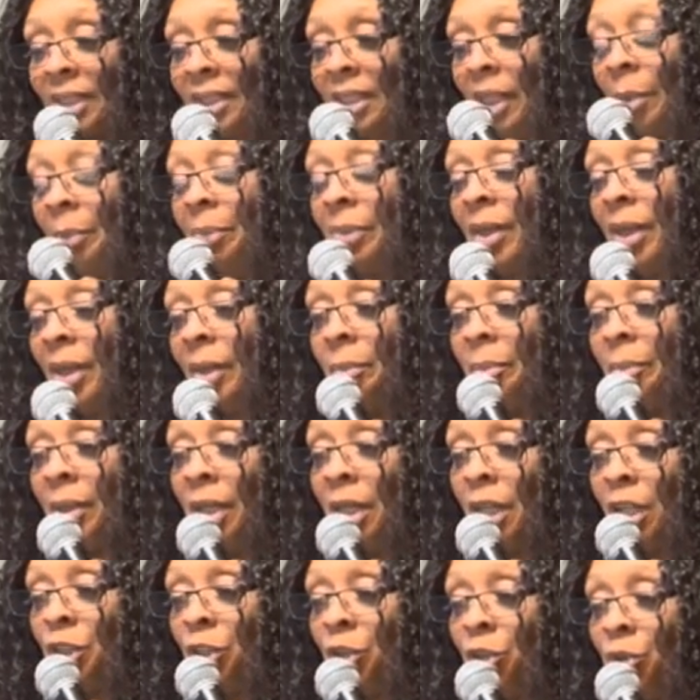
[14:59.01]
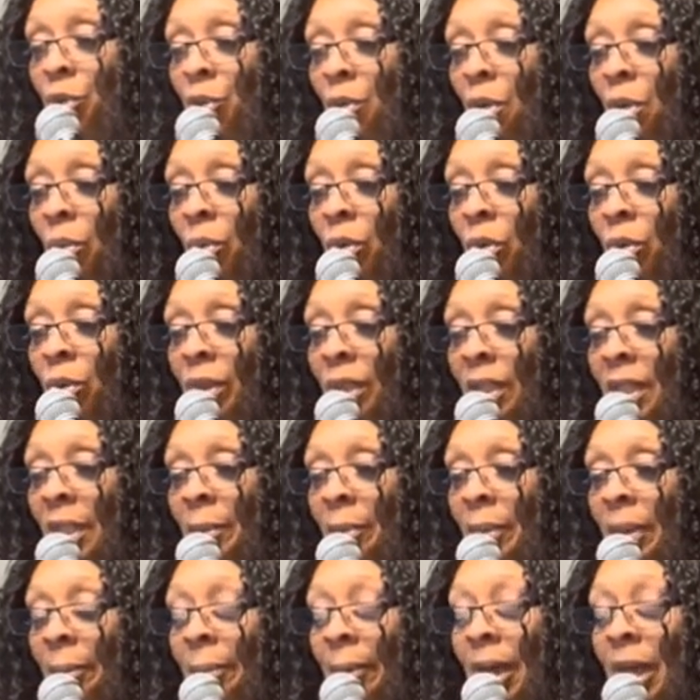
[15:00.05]
something because you don't want to
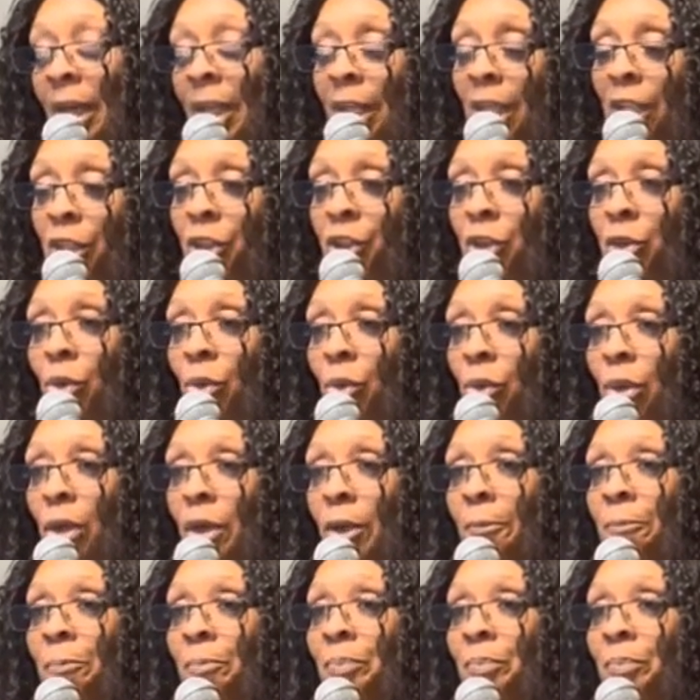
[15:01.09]
be punished or,